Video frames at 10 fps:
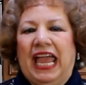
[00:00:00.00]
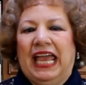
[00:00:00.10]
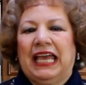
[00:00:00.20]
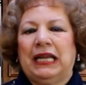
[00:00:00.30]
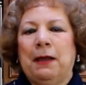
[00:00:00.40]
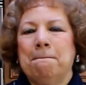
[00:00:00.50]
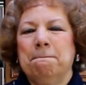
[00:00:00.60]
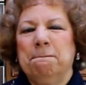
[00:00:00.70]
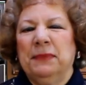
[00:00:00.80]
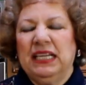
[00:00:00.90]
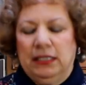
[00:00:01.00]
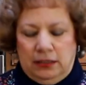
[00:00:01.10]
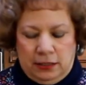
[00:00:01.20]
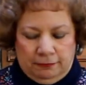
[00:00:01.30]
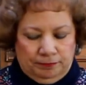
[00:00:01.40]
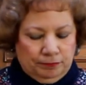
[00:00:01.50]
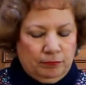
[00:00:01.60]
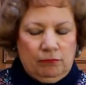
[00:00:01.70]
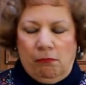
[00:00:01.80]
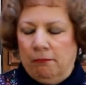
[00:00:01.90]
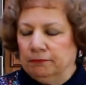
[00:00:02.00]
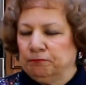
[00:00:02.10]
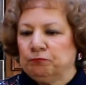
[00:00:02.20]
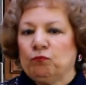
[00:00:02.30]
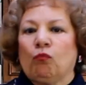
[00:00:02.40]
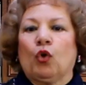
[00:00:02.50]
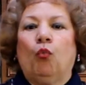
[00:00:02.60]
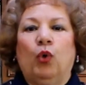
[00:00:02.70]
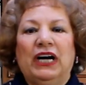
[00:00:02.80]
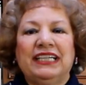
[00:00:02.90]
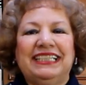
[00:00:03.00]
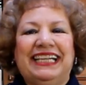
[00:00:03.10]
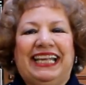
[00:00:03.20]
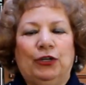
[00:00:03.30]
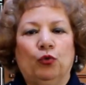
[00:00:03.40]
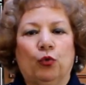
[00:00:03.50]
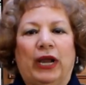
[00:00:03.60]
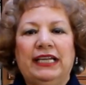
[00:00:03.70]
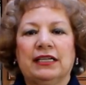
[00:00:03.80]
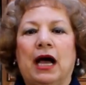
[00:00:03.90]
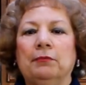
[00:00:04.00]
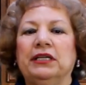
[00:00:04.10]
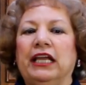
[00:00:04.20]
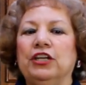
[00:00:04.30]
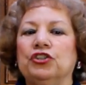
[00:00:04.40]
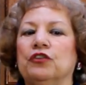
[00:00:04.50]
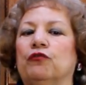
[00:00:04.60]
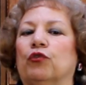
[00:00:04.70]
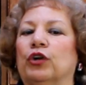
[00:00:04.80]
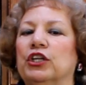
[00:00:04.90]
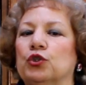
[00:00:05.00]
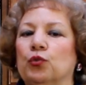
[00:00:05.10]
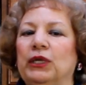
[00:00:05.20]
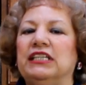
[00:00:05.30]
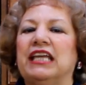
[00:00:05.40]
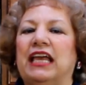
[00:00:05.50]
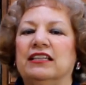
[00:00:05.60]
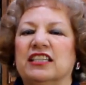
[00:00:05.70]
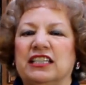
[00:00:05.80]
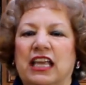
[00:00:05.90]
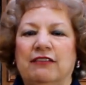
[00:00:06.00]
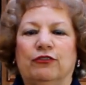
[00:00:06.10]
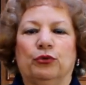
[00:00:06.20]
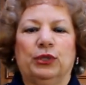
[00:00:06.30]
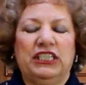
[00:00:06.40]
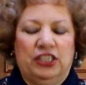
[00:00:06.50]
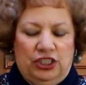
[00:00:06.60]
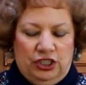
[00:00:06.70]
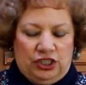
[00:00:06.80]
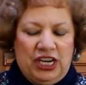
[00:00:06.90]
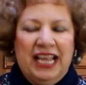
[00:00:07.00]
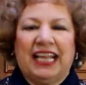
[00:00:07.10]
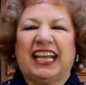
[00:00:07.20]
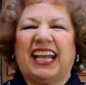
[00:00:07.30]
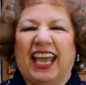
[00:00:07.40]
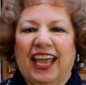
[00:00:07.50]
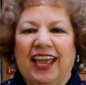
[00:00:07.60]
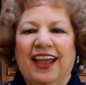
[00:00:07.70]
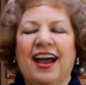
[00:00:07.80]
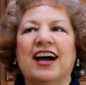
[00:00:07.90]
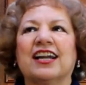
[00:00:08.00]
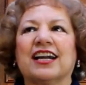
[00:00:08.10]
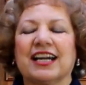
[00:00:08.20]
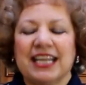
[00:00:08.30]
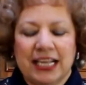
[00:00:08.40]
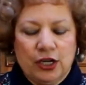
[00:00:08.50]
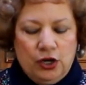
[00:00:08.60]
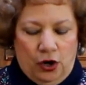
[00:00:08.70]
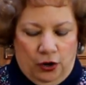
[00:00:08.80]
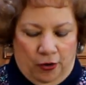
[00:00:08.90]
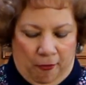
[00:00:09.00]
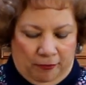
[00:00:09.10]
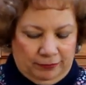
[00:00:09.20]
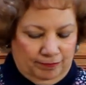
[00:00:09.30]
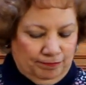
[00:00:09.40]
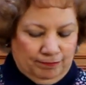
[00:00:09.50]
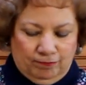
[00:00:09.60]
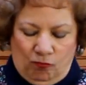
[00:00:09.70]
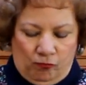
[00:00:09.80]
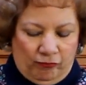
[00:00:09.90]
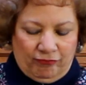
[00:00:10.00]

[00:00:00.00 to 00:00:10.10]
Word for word: and meat. Mmm. What a great combination for a sweet and savory dish. Que rico! Mmm.